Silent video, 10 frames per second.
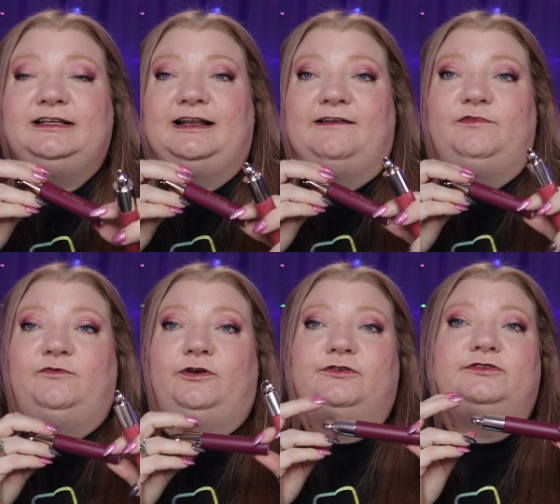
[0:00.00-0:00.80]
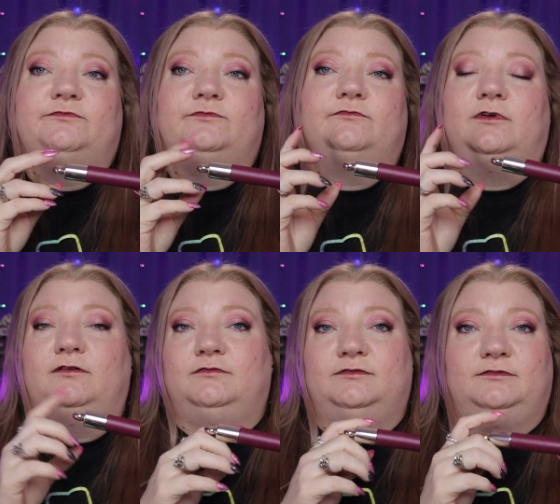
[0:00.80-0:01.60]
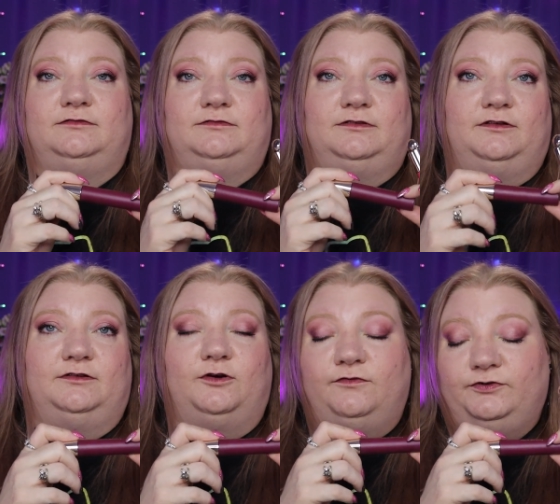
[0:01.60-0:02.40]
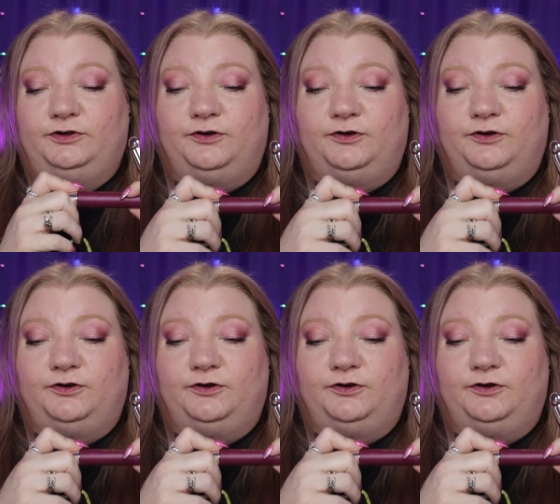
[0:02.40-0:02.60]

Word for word: And I've been wearing them over